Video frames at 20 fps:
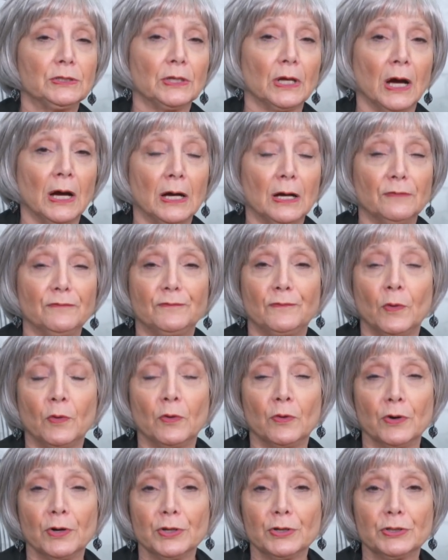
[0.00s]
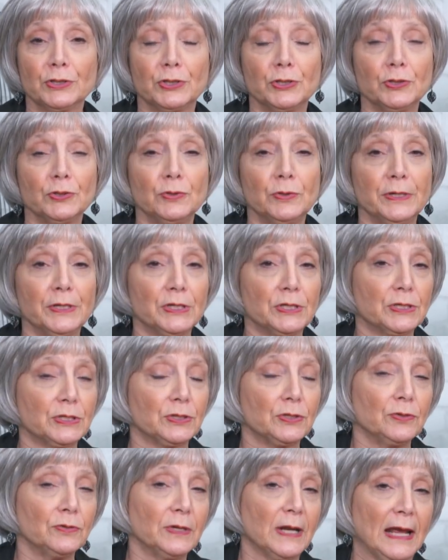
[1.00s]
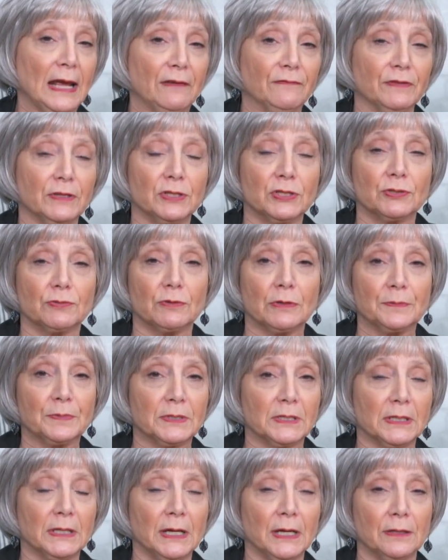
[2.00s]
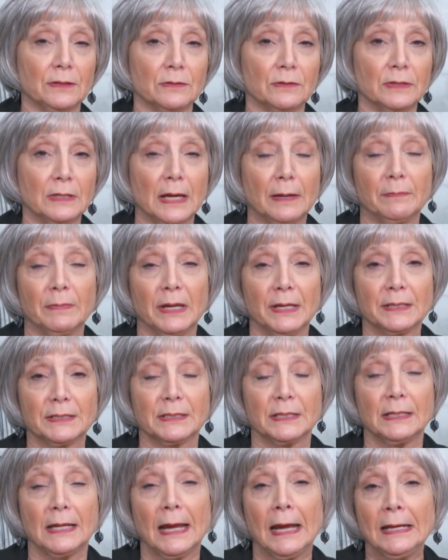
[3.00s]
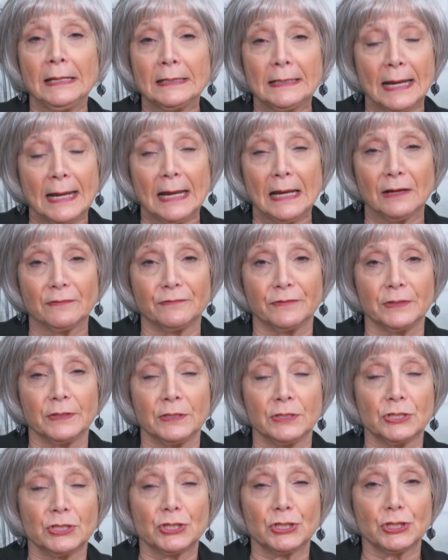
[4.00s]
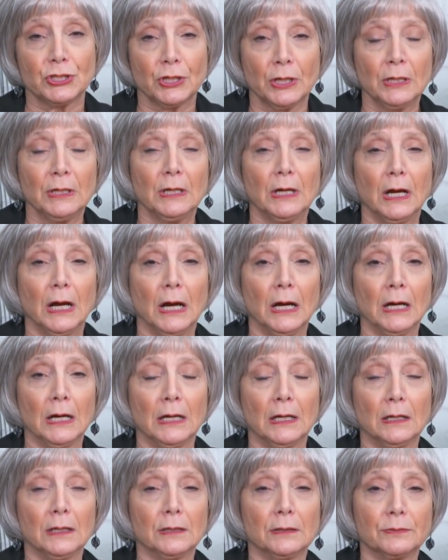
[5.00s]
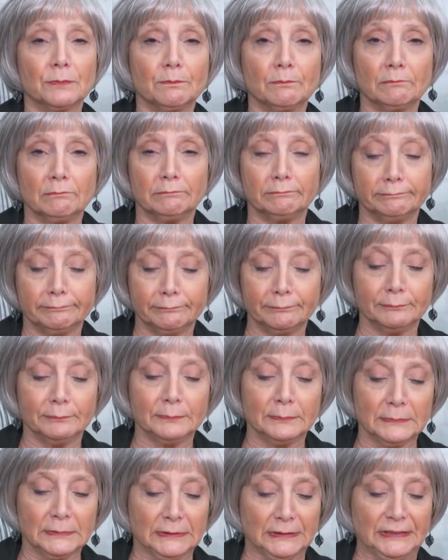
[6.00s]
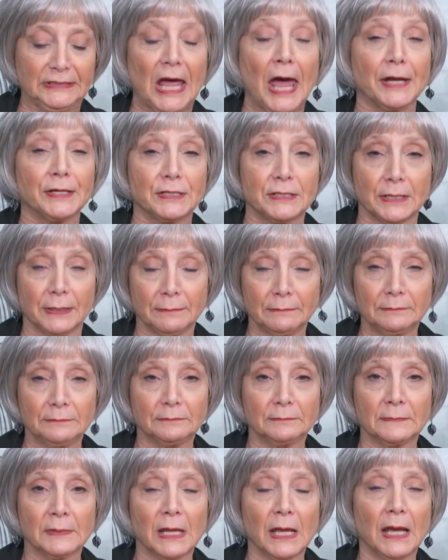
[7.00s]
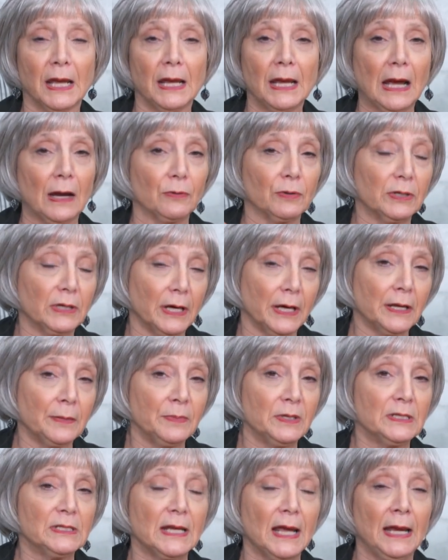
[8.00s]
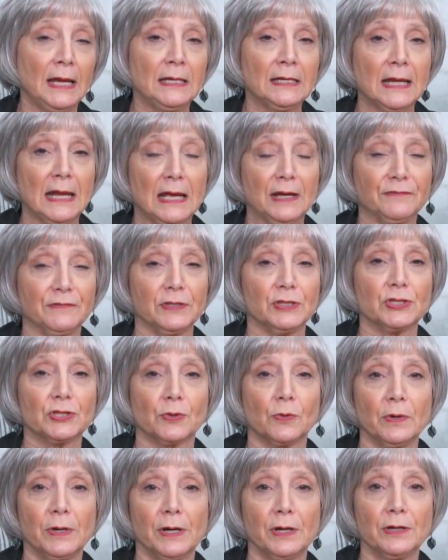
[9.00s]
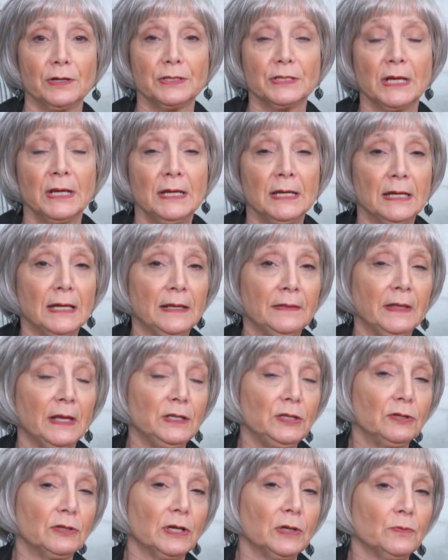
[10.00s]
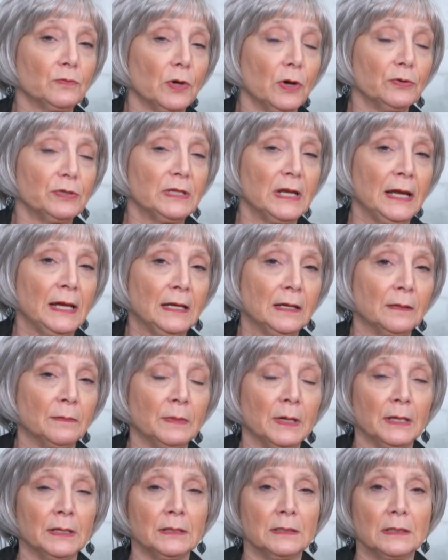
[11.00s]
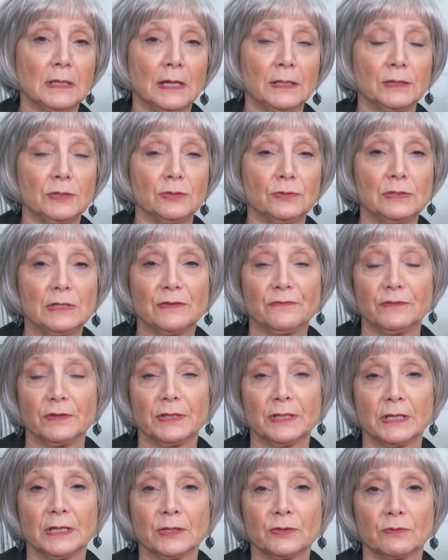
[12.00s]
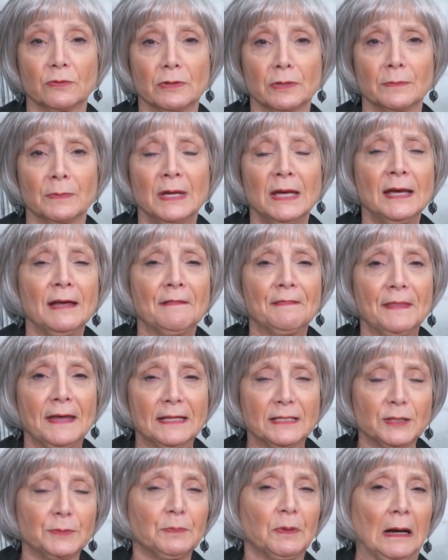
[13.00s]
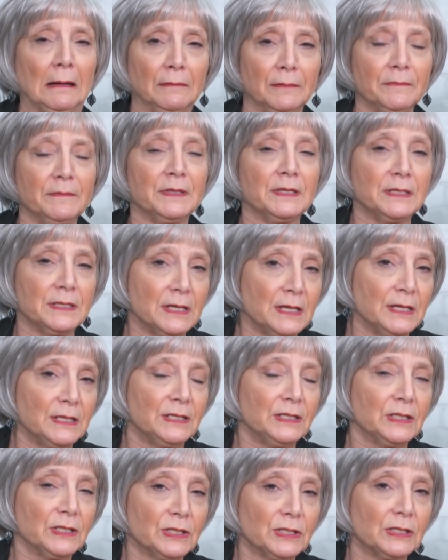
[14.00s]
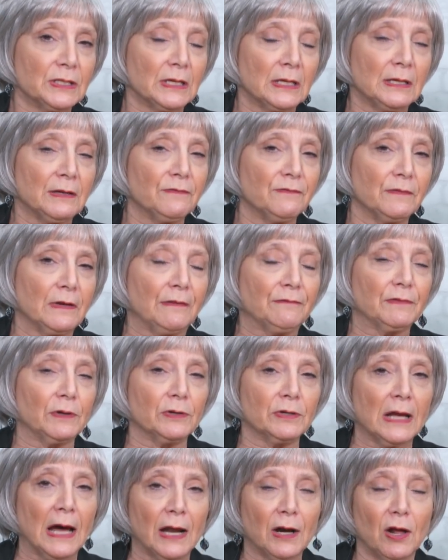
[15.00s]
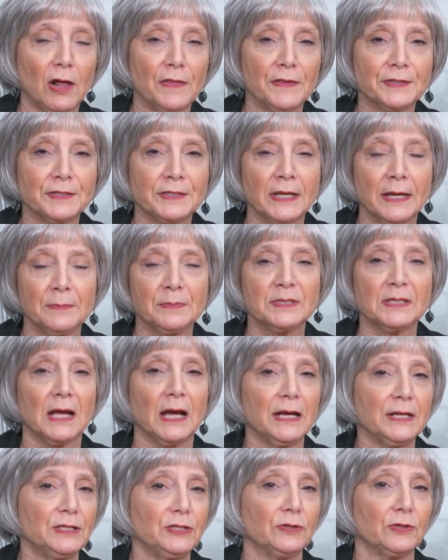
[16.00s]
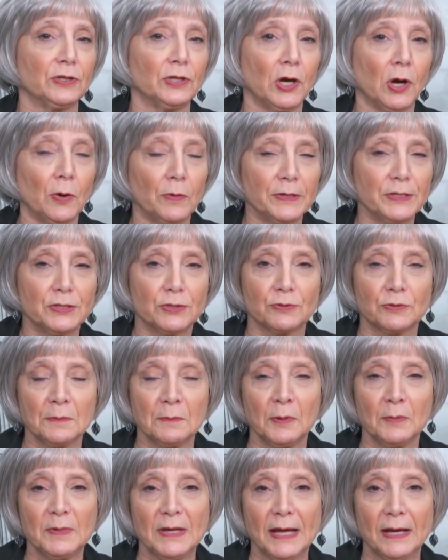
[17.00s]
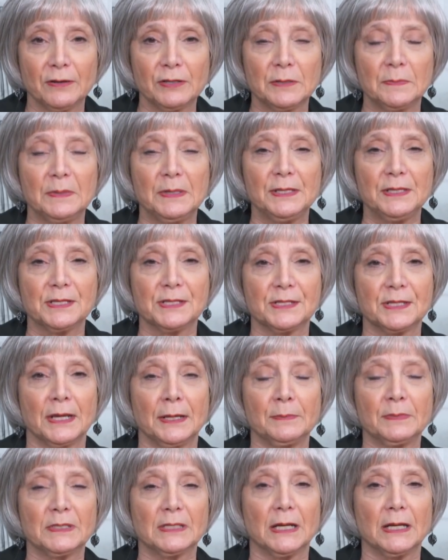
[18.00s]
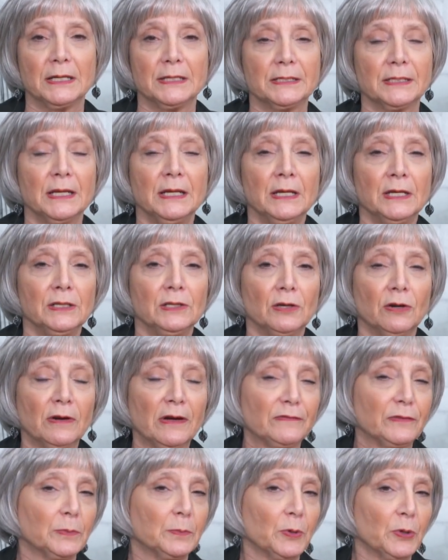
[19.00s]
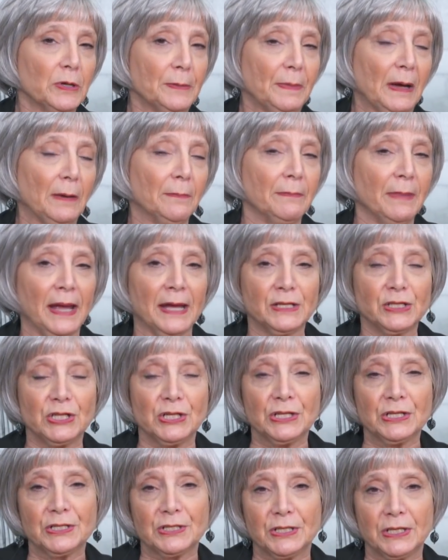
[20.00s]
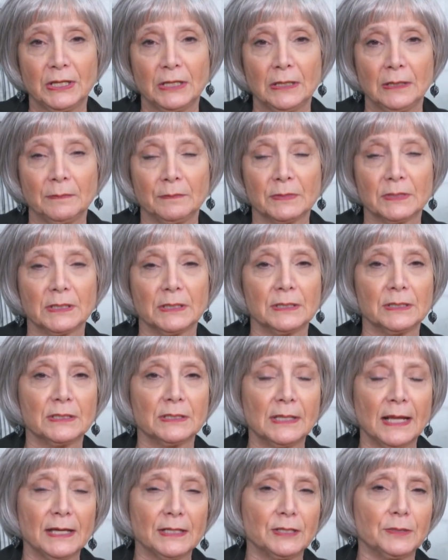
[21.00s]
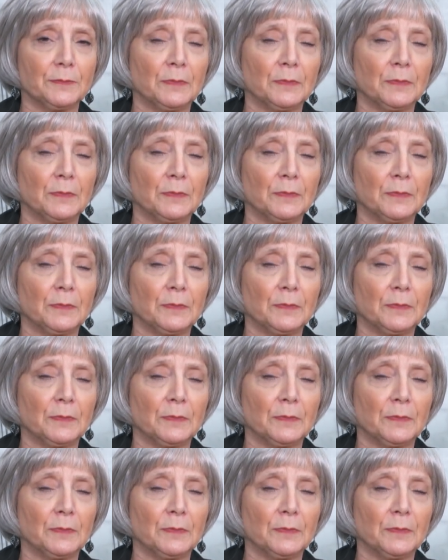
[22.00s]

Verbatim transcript: uh, four two and two and a half inch strips together, and that makes an eight and a half inch uh, set Mm-hmm. Okay, I would cut them into eight and a half inch squares, and then you can rotate them and, and do different things with them. That's probably the easiest. If, if they're not all the same size, you can always trim them down to be the same size. You don't have to worry about matching seams, and that's